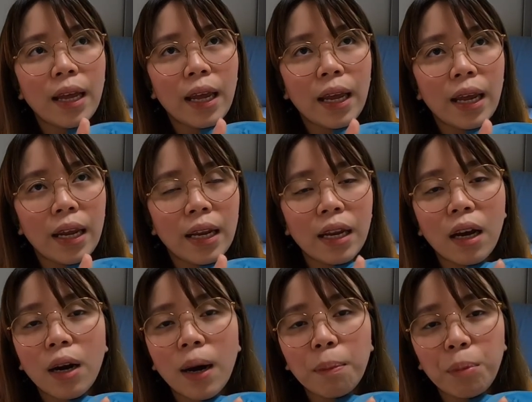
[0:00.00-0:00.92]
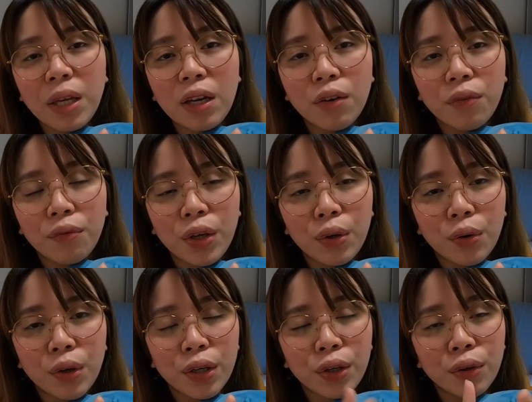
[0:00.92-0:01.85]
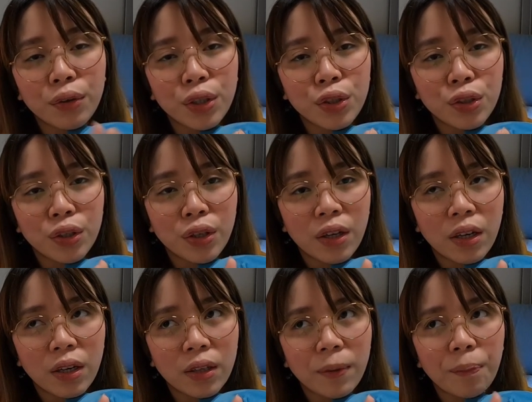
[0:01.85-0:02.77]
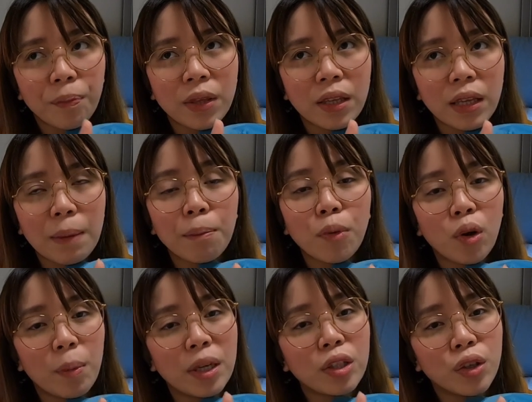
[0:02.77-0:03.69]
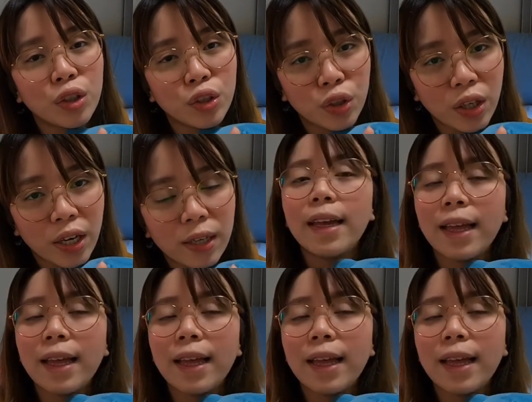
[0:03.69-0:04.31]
and a copy of your original employment contract.